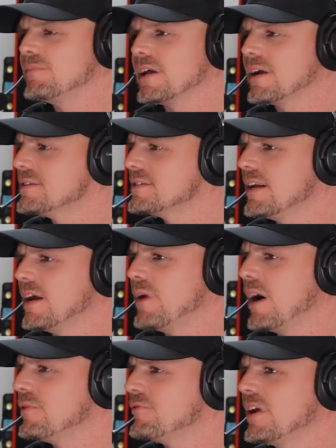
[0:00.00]
Like I said,
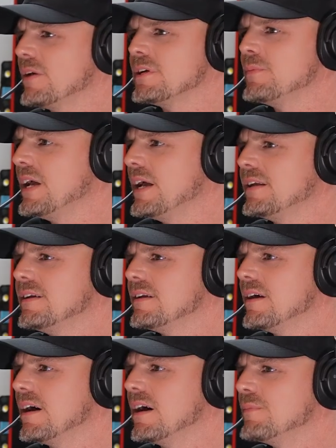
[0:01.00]
I'm a family
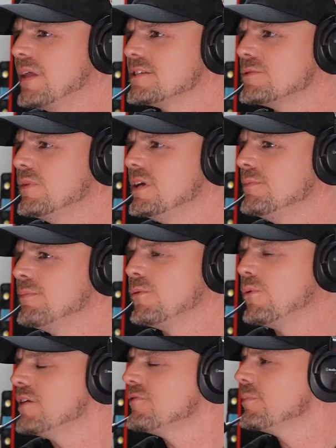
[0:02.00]
man. That's me, my
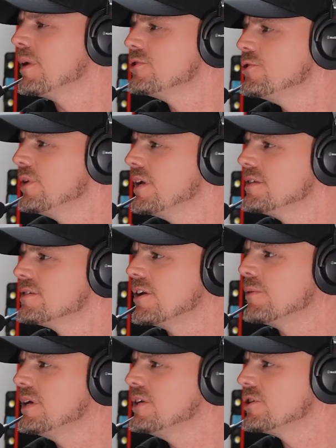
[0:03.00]
wife, and my 2 kids
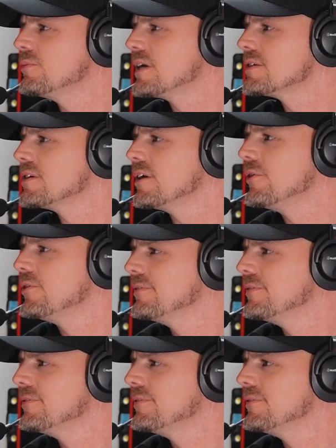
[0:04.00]
on a beach in Mexico.